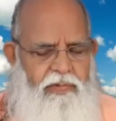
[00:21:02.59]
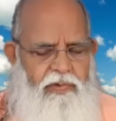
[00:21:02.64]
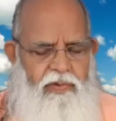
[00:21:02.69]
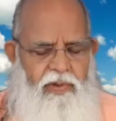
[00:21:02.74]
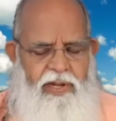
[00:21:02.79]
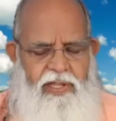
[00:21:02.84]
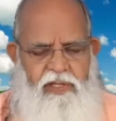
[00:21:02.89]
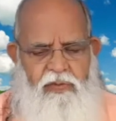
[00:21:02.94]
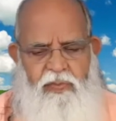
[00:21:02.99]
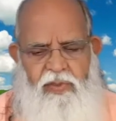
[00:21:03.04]
your
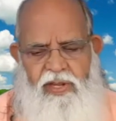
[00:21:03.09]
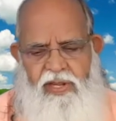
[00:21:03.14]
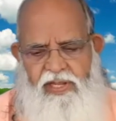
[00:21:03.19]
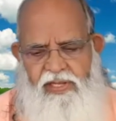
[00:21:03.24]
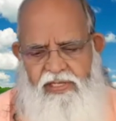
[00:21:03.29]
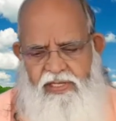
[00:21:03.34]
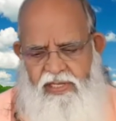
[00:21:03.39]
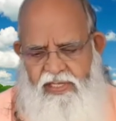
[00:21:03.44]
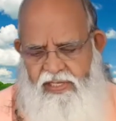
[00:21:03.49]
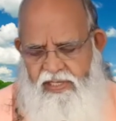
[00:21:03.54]

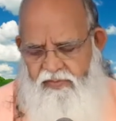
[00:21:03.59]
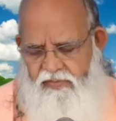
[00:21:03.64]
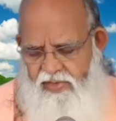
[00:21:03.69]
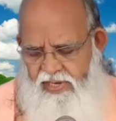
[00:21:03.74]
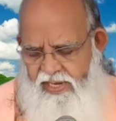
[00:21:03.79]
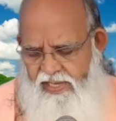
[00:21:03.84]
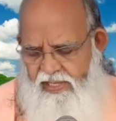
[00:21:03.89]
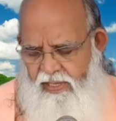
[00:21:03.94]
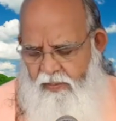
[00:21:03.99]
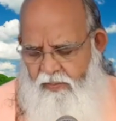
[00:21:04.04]
experiences? One
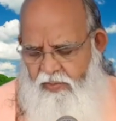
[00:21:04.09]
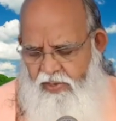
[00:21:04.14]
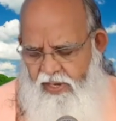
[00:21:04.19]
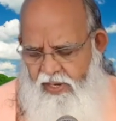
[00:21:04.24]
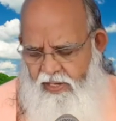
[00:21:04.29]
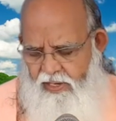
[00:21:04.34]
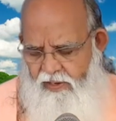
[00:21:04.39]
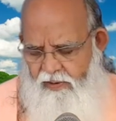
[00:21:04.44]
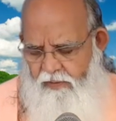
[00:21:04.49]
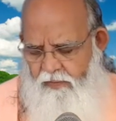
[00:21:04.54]
example
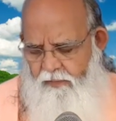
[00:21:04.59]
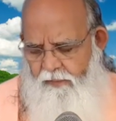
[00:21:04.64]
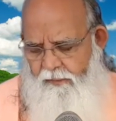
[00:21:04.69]
I'll give you.